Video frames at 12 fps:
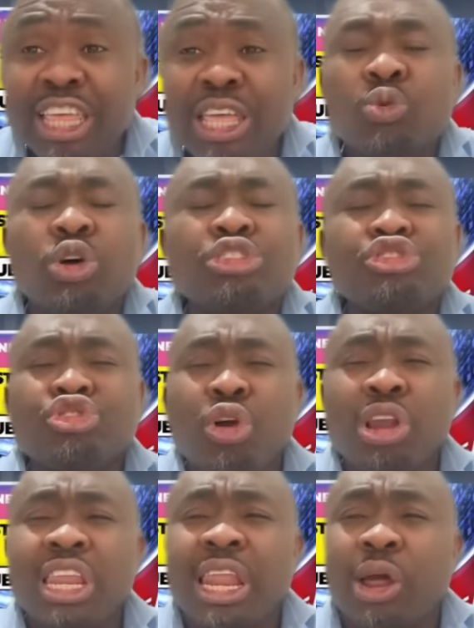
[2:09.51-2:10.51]
He was
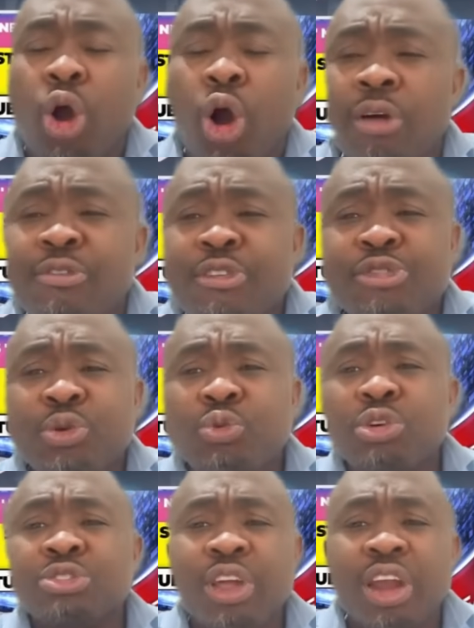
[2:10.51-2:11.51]
struggling and everything
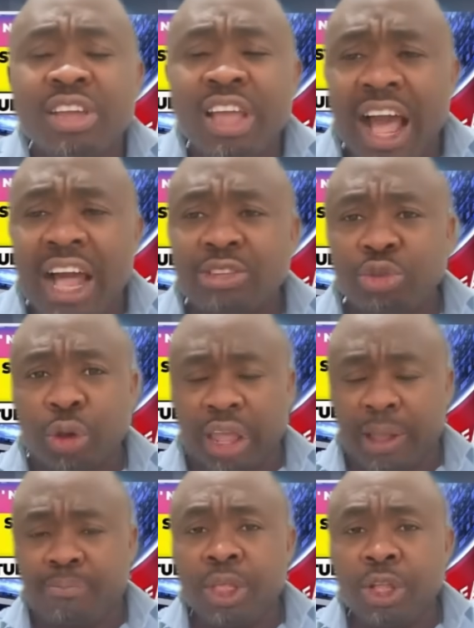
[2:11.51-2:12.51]
was very hard for
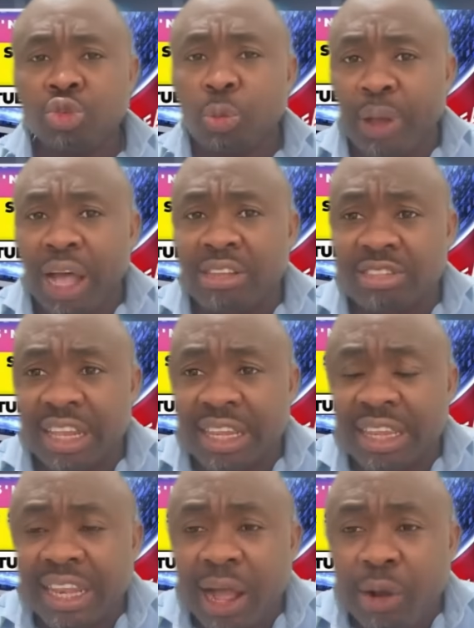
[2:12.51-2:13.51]
him to pass the
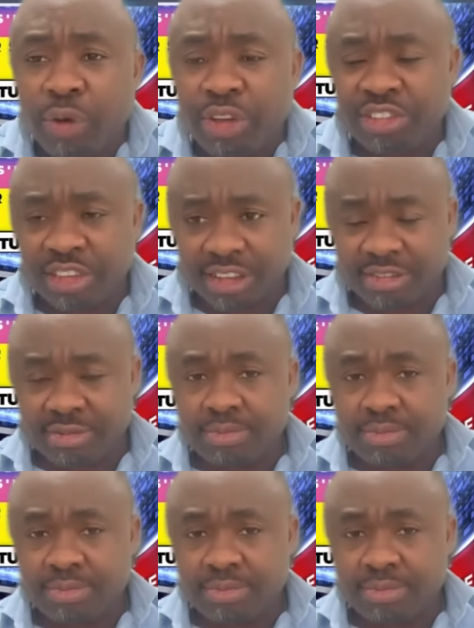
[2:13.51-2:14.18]
language test.